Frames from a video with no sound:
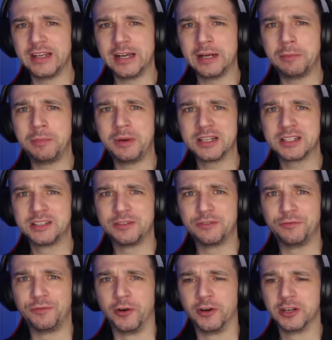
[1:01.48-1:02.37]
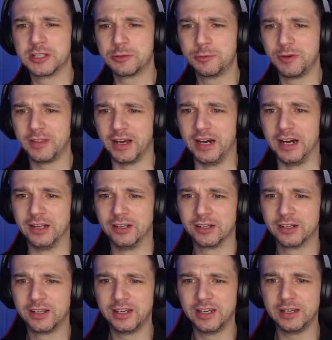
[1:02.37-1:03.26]
bastard forest with that.
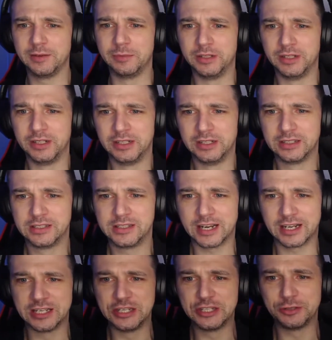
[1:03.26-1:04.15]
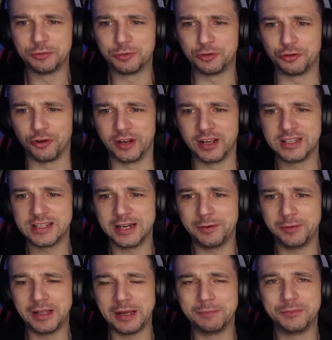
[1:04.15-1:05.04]
Look at him. Taking some trees out
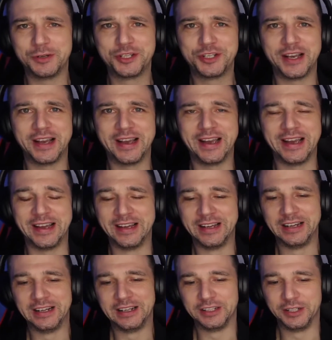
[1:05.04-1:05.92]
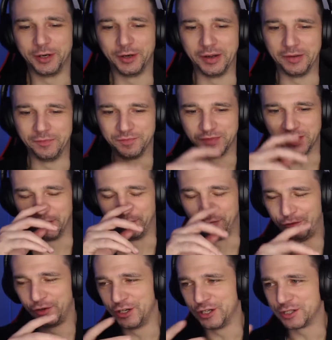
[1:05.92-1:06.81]
with that machete. Yo, at
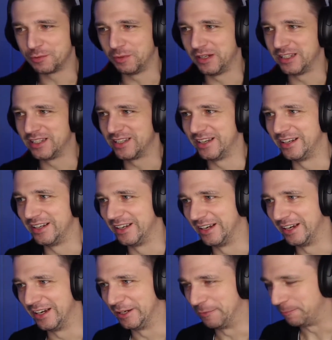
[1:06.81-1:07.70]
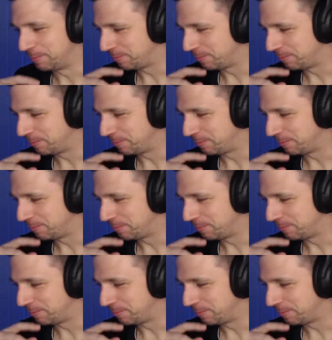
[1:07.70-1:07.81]
first when he said who